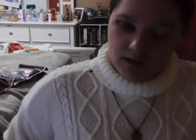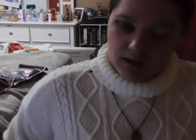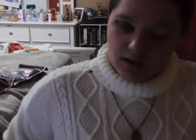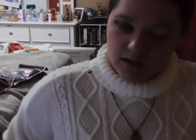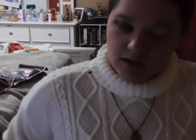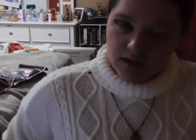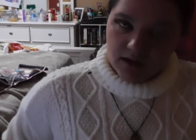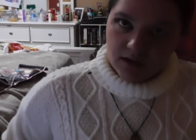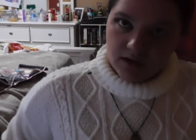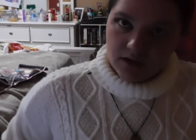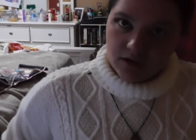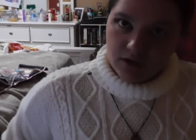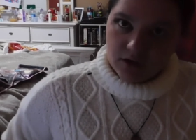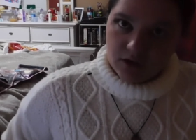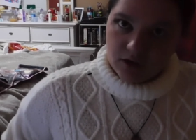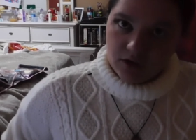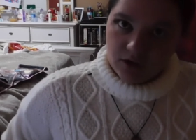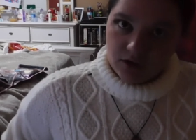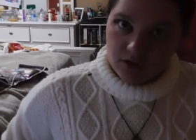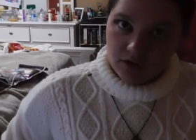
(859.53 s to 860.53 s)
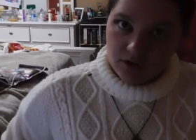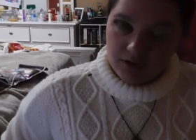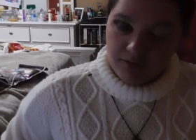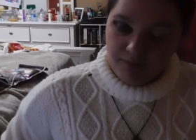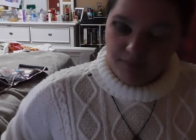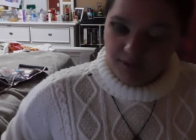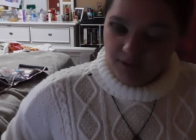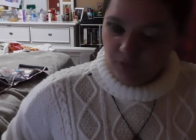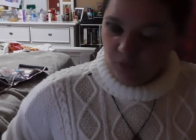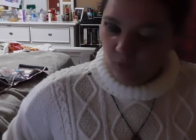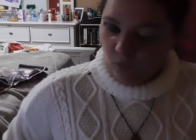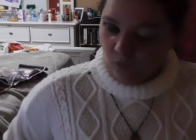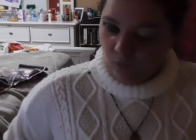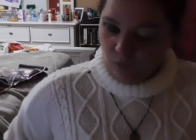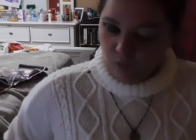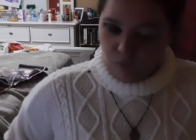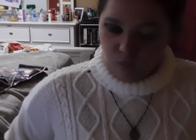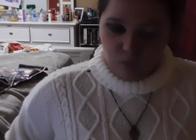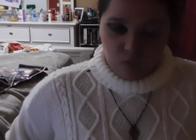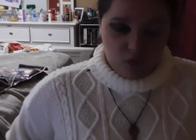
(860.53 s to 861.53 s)
it could be
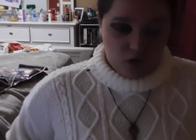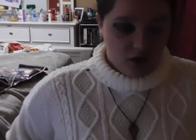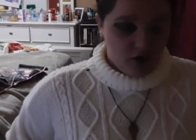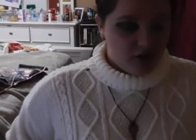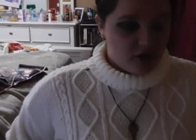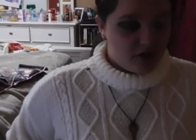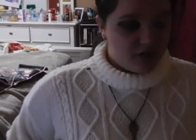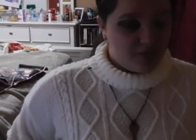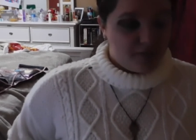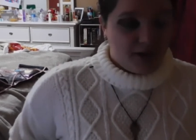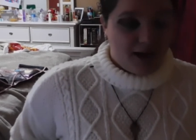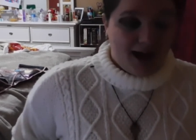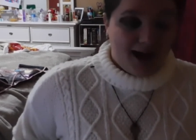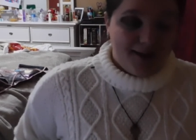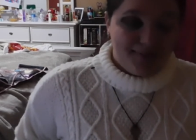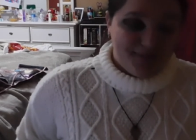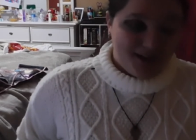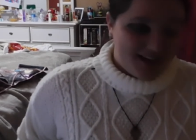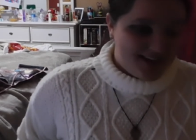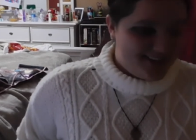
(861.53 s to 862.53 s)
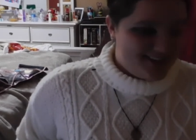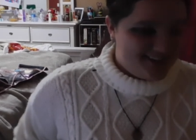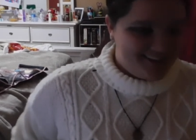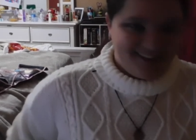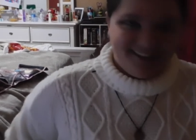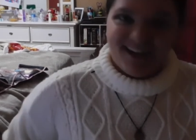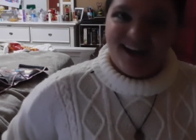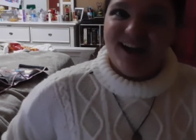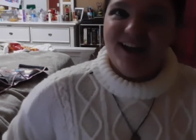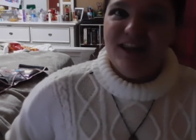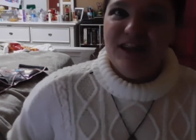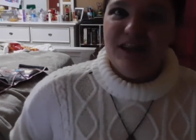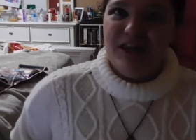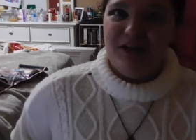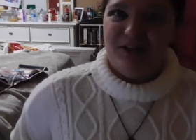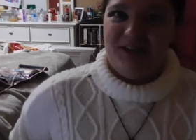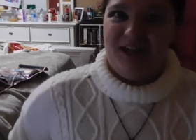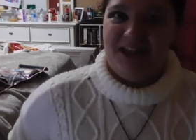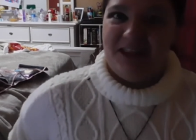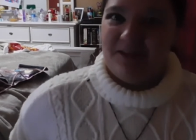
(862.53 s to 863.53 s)
worse, but I'm not done, so
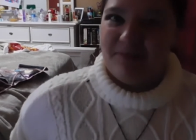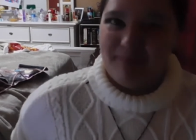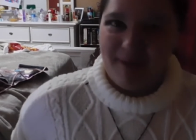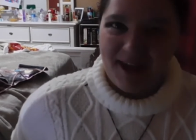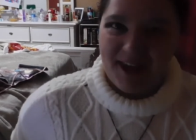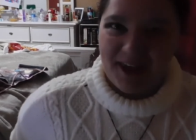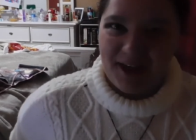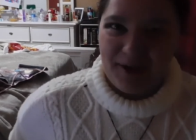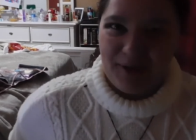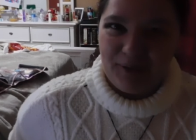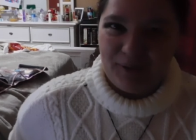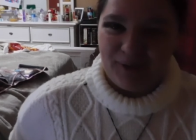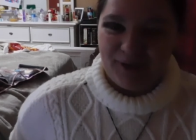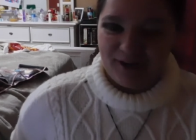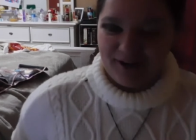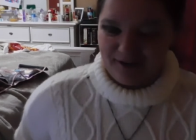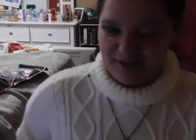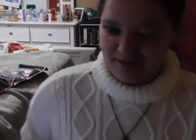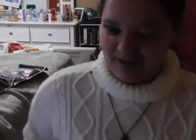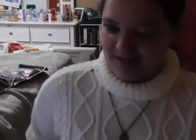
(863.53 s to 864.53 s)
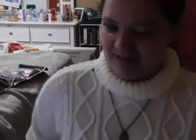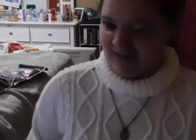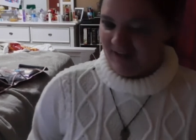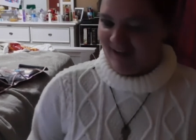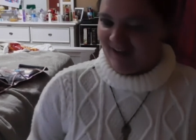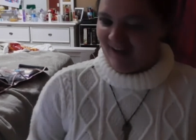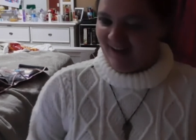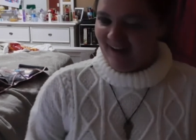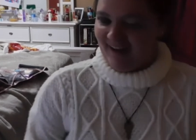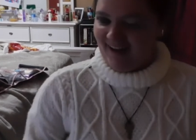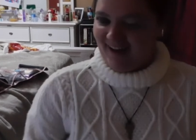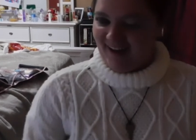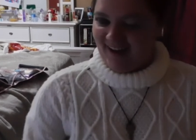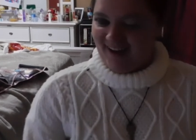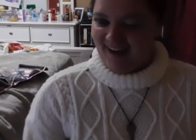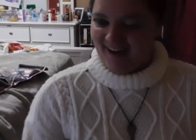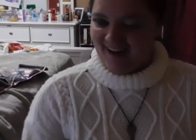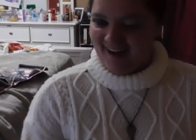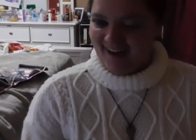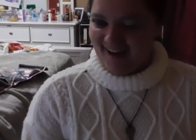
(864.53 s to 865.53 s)
let's make it worse.
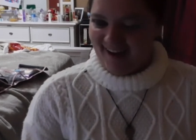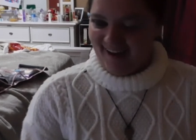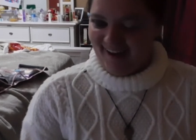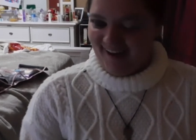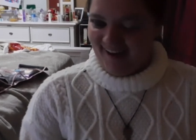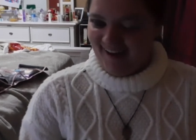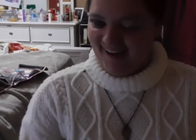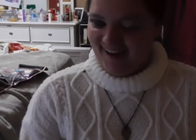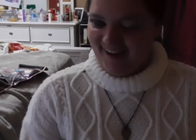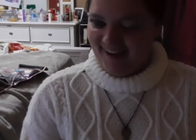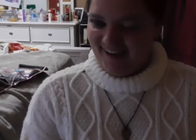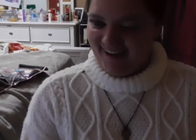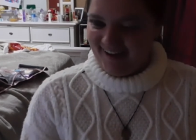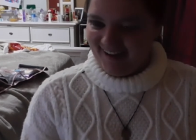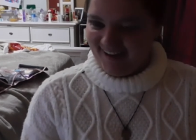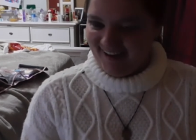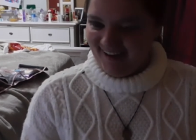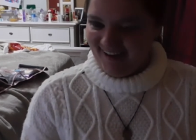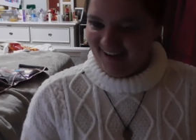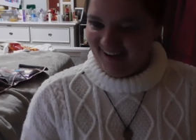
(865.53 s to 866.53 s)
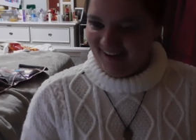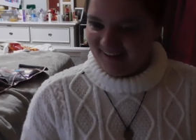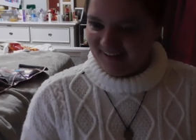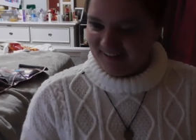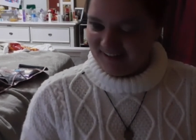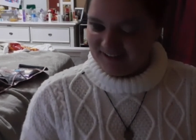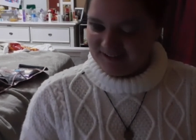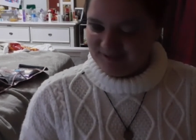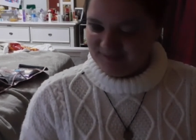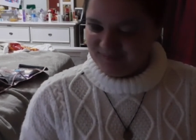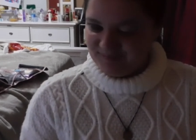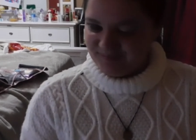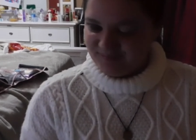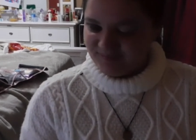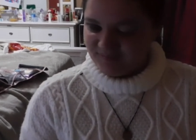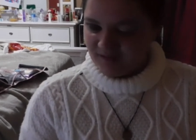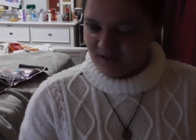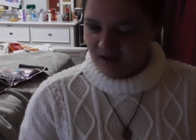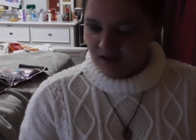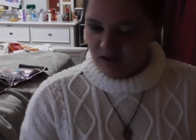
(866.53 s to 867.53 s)
Uh, yeah.
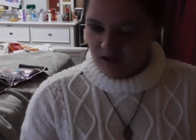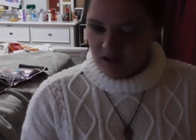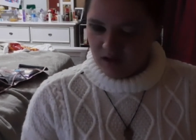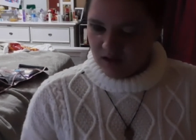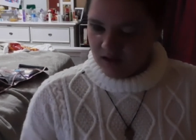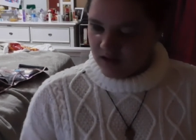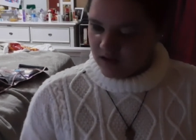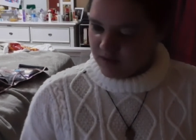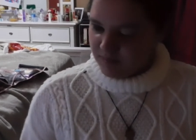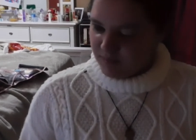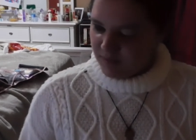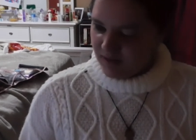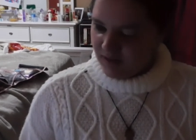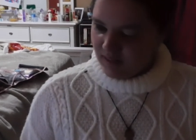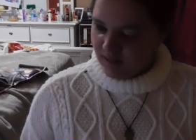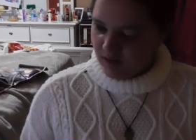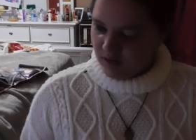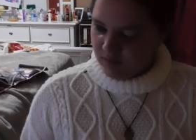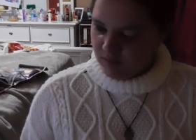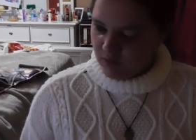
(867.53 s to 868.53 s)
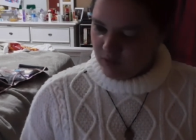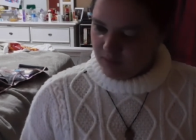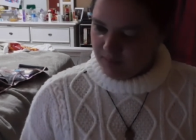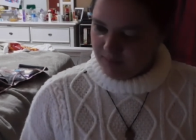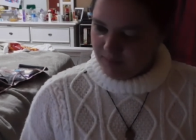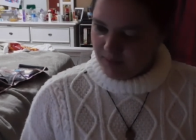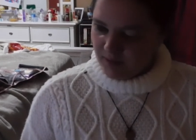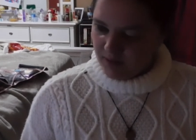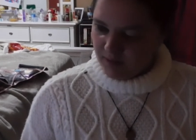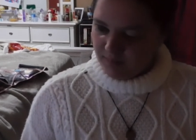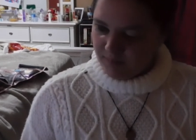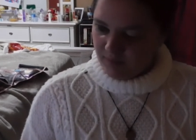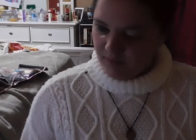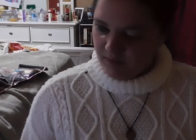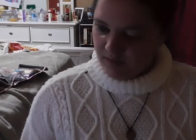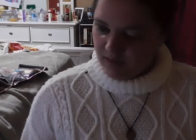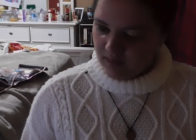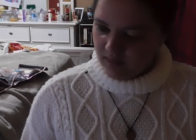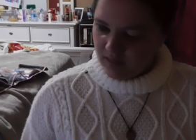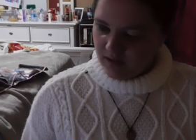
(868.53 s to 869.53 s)
Let's put a little more purple
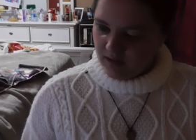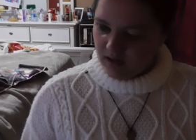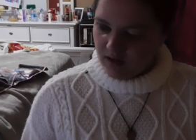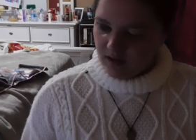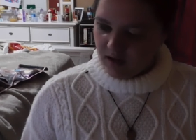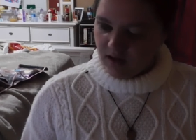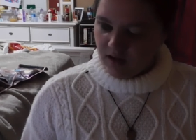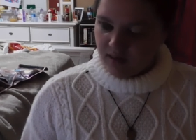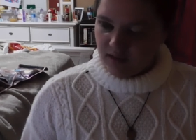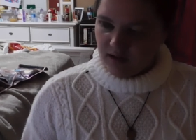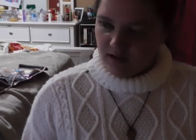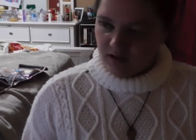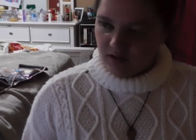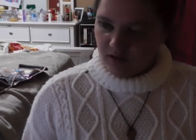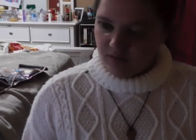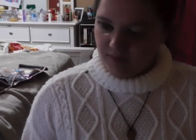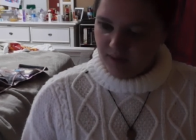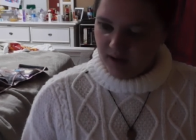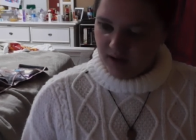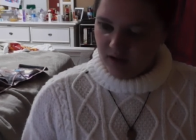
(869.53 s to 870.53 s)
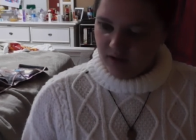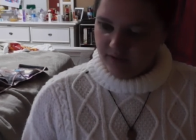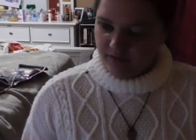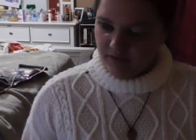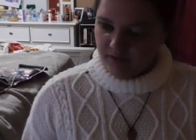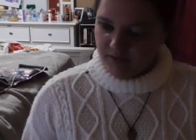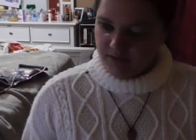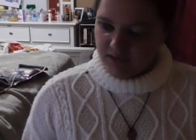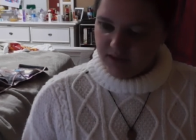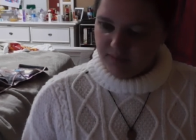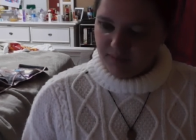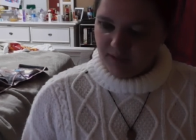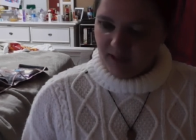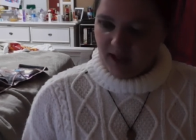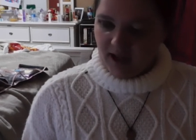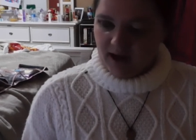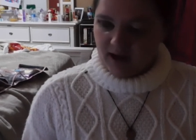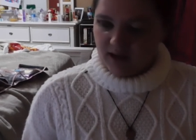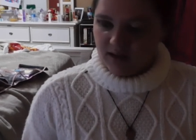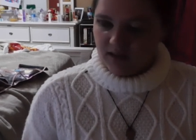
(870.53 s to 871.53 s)
in there and then go back over with the
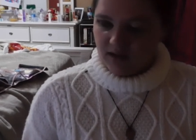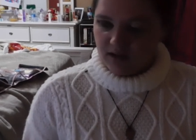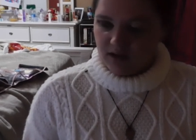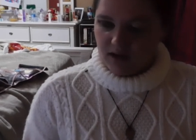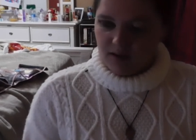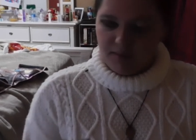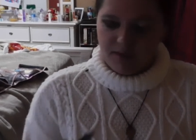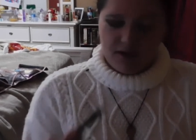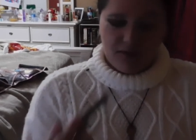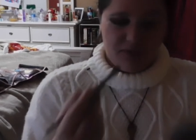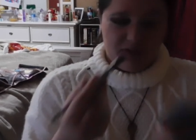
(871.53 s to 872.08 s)
black and then come in with